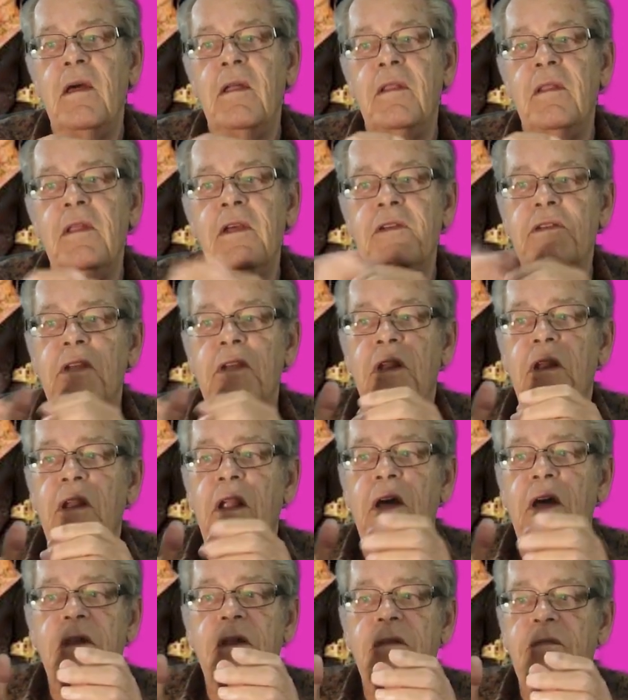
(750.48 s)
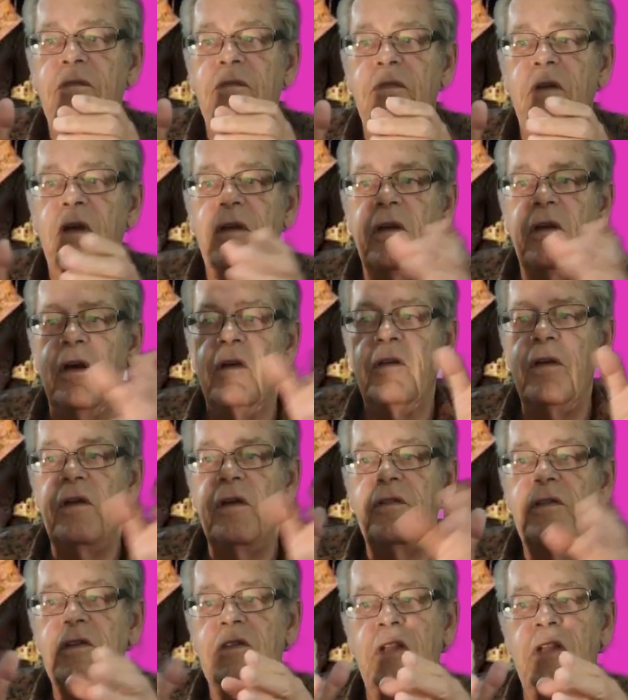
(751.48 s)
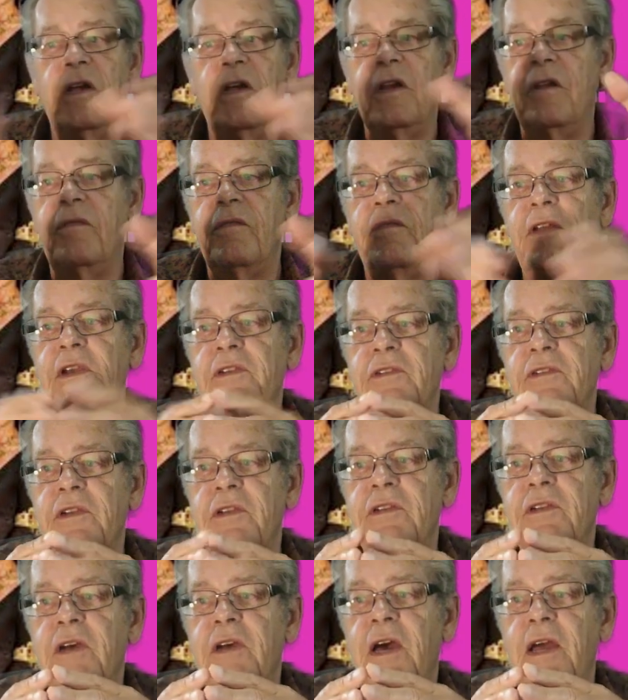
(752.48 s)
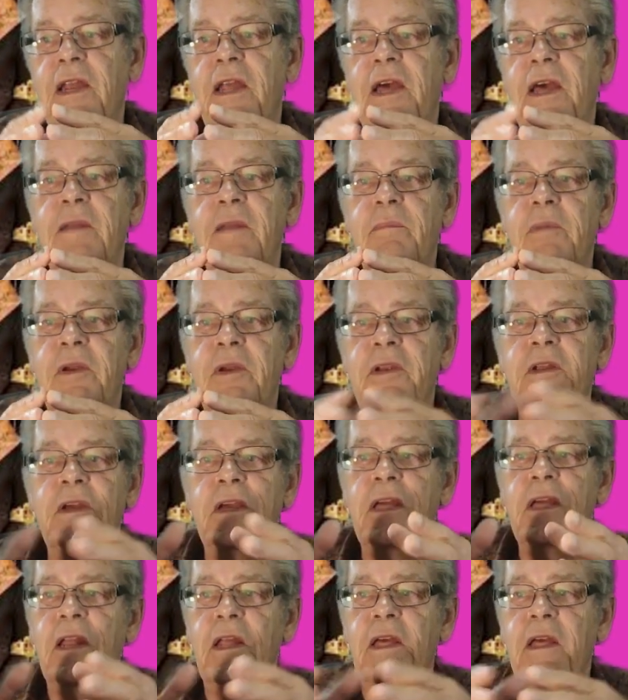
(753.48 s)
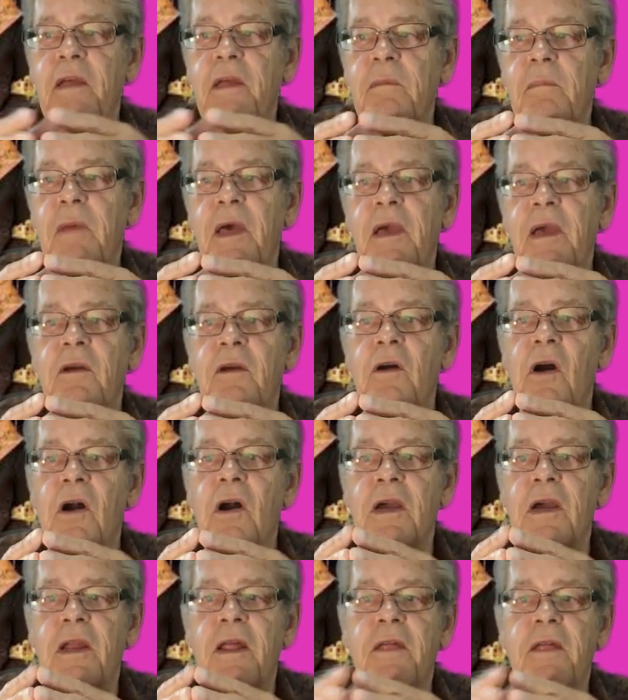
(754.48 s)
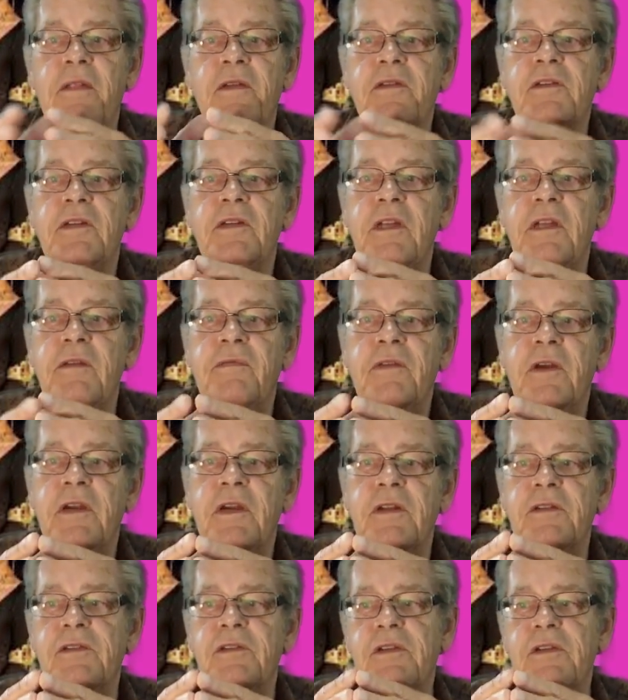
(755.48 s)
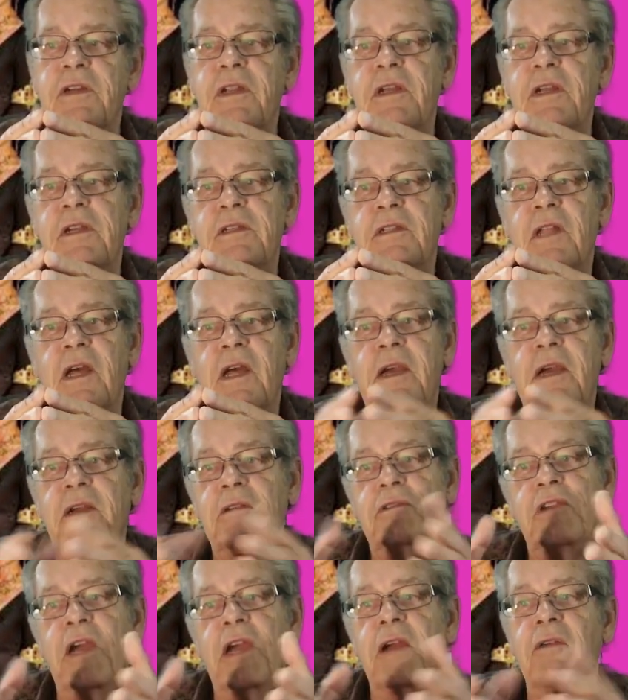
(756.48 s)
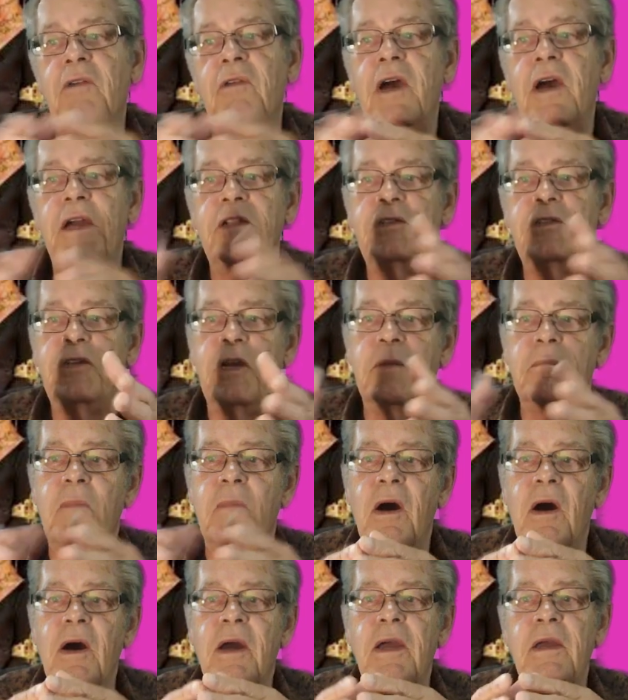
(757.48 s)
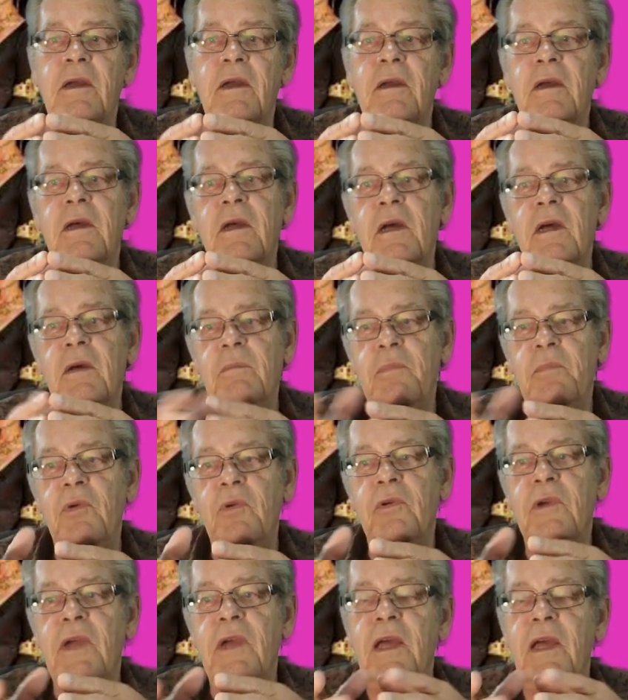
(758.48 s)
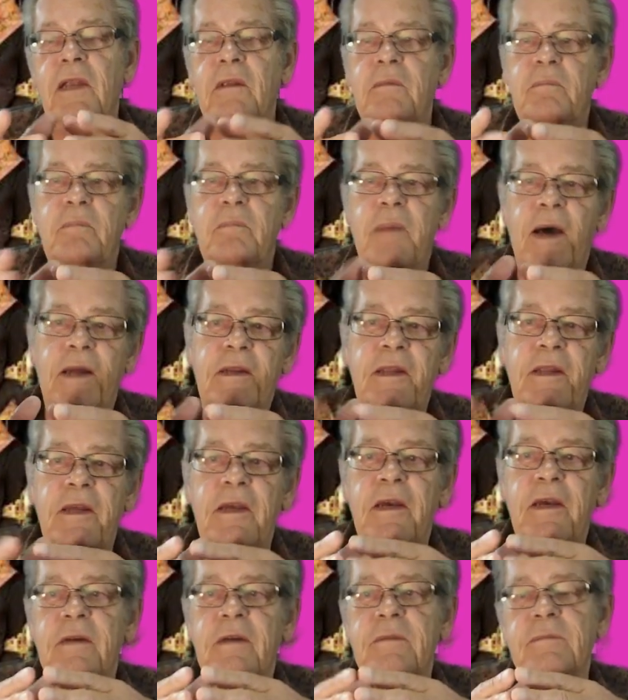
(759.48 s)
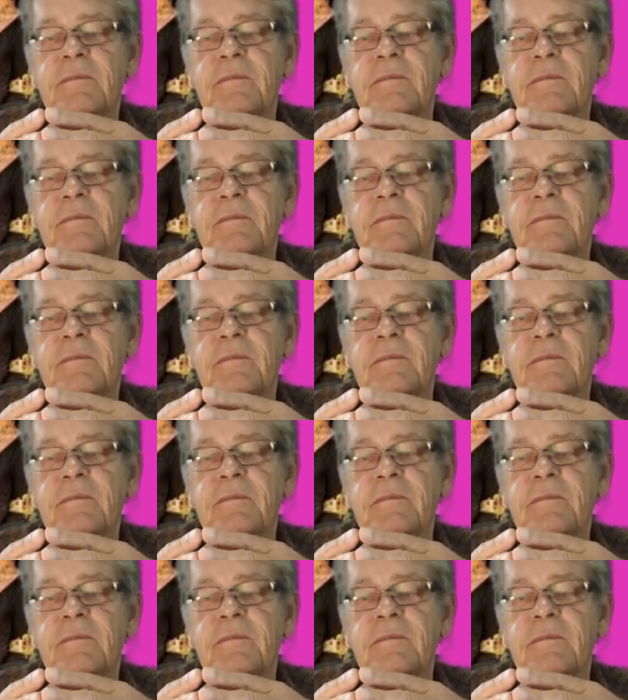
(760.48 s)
There's a lot of these in Thailand, particularly in Bangkok and other significant cities like Chiang Rai, Chiang Mai, Phuket, Pattaya.